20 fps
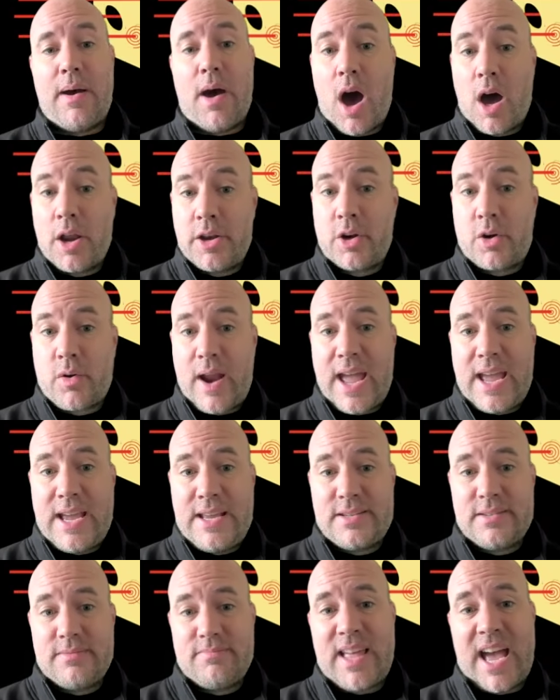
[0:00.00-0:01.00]

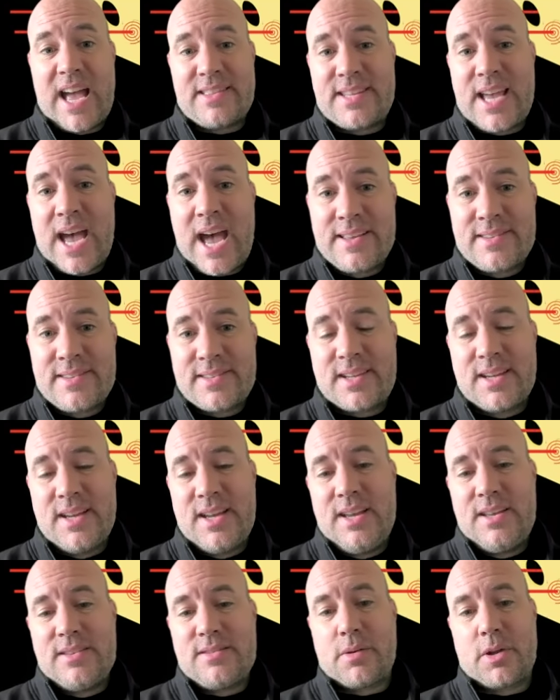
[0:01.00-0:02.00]
ungrade that task.
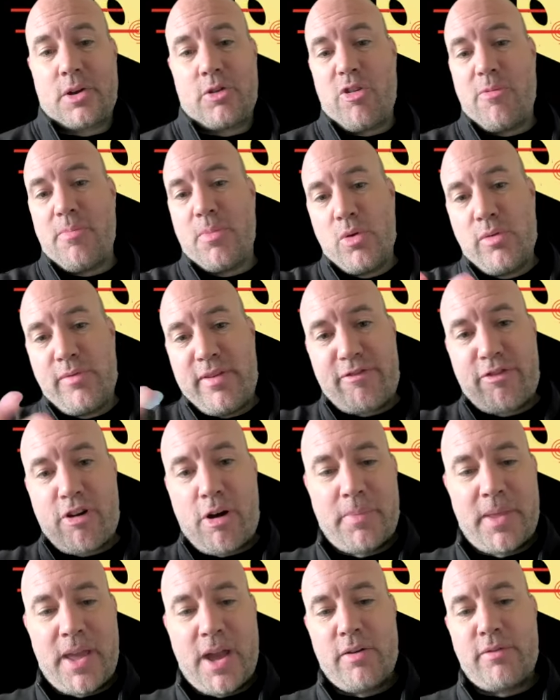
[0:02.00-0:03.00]
So I'm going to remove it
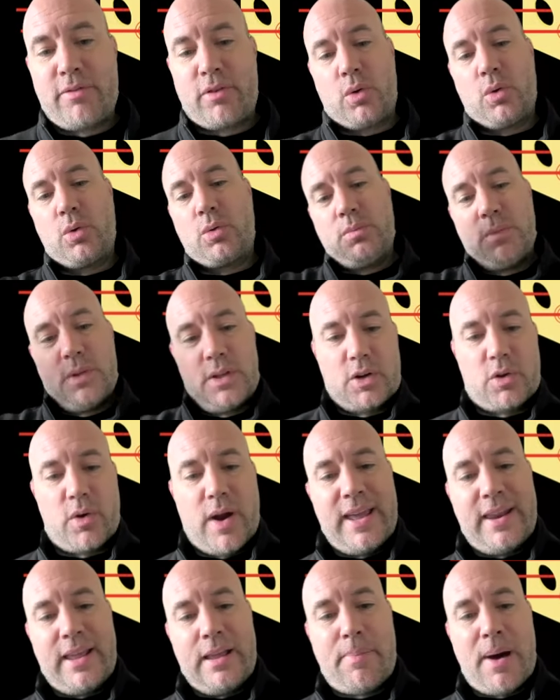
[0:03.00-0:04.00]
from the overall
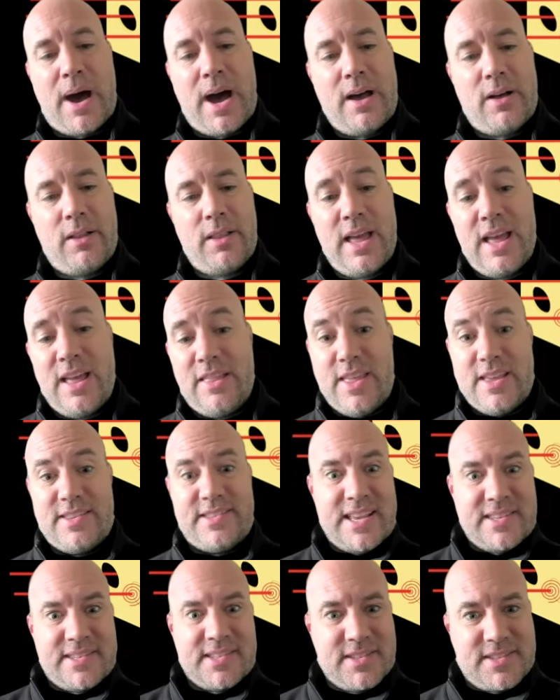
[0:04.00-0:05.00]
grading pile.
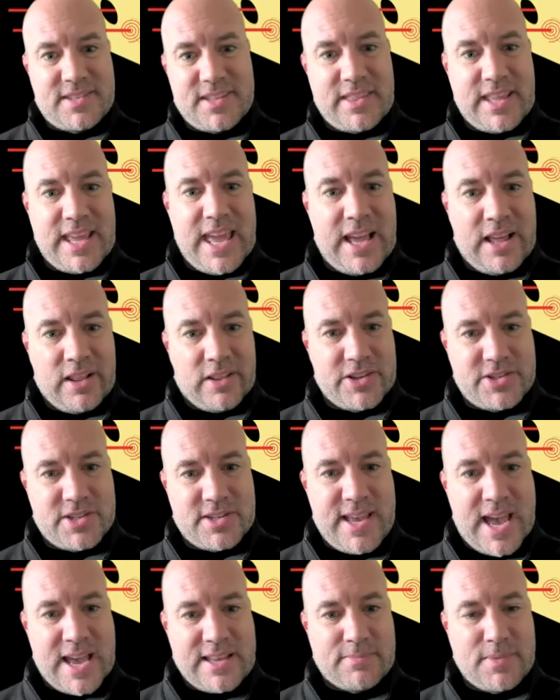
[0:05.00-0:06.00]
This isn't the English
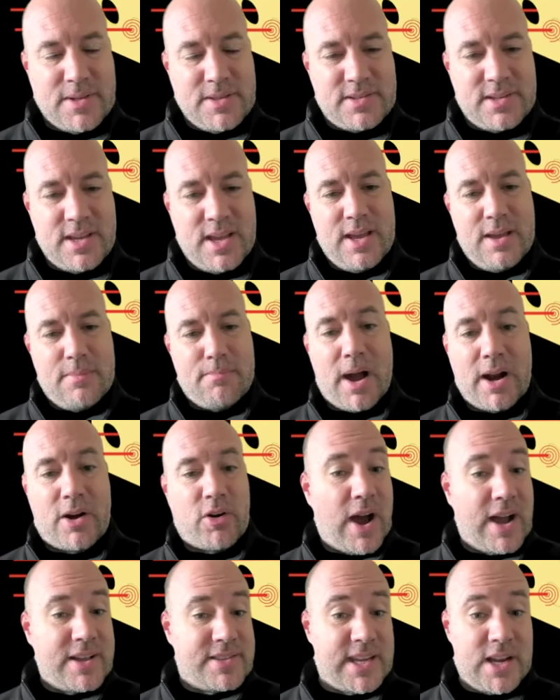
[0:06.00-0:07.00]
assessment. My
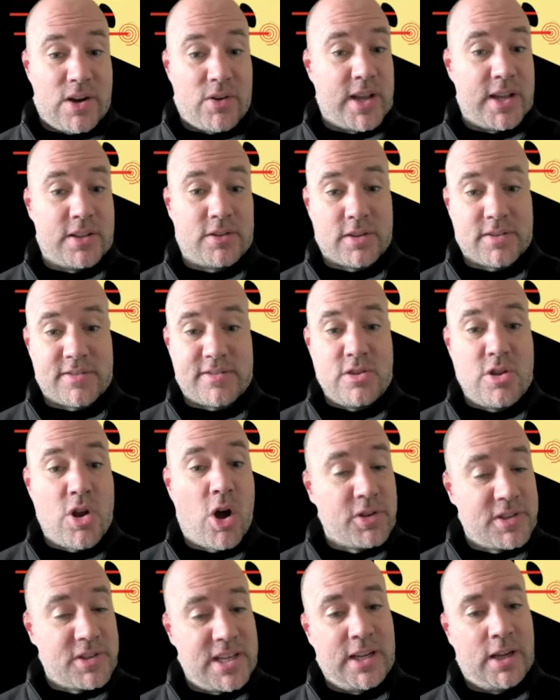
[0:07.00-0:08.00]
criteria does
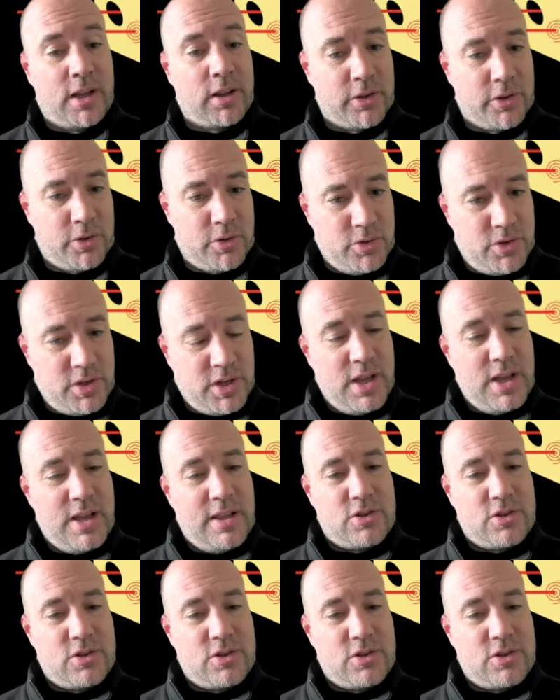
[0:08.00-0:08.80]
not include